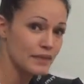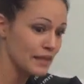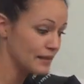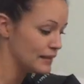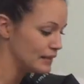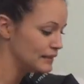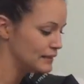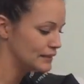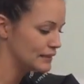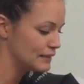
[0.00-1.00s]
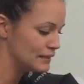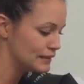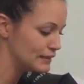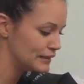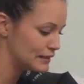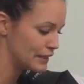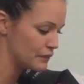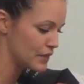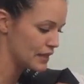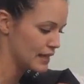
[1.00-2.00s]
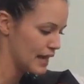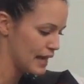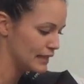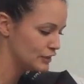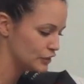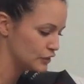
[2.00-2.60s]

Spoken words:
than this. There's an addition that we can add